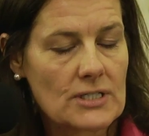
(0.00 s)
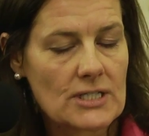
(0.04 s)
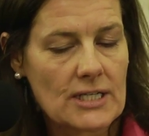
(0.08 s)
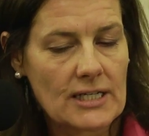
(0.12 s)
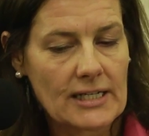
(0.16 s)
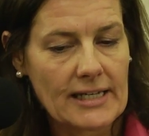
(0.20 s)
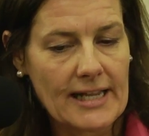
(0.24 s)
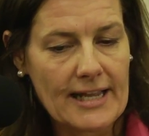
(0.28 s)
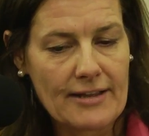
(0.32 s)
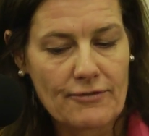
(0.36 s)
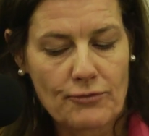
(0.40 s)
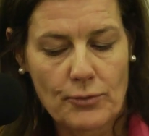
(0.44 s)

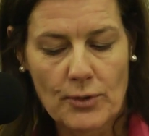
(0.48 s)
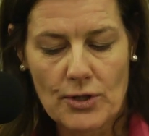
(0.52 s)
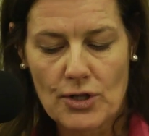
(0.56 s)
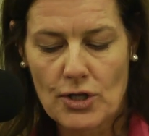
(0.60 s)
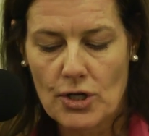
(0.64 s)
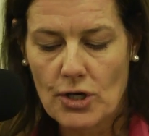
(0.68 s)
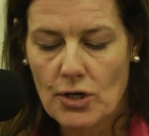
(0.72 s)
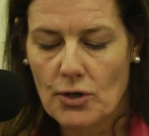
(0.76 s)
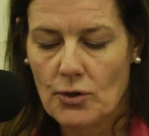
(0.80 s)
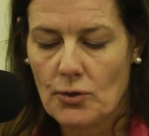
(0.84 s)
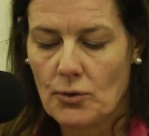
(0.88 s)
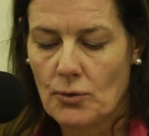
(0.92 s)
leave with
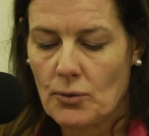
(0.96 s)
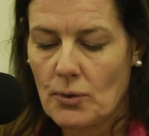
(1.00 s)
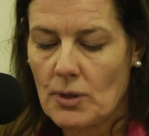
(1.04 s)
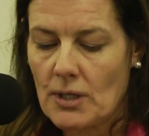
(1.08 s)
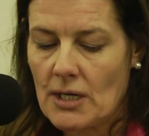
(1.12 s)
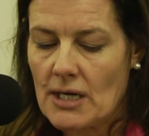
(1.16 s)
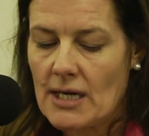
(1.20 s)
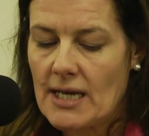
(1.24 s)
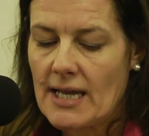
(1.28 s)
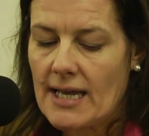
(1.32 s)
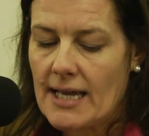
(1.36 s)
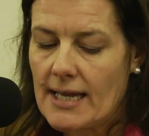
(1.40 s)
you
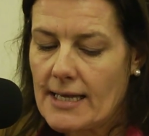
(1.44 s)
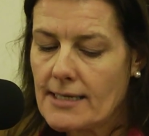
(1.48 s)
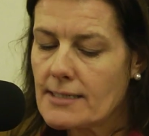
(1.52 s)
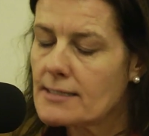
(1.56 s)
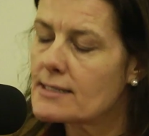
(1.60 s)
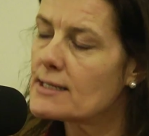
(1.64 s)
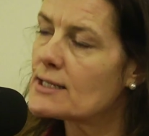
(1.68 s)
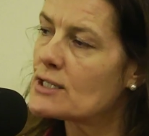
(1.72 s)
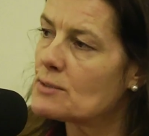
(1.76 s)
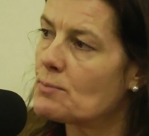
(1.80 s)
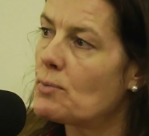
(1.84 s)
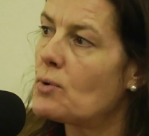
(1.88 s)

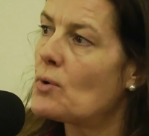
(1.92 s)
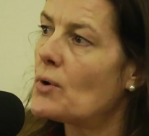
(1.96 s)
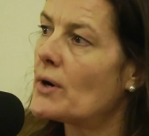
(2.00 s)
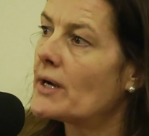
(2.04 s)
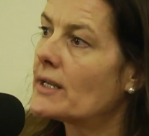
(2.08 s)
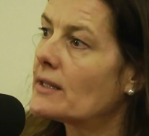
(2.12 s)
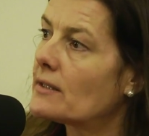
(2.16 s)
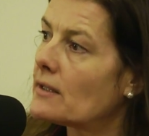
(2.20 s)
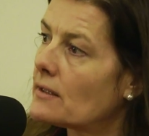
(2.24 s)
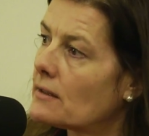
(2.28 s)
is this point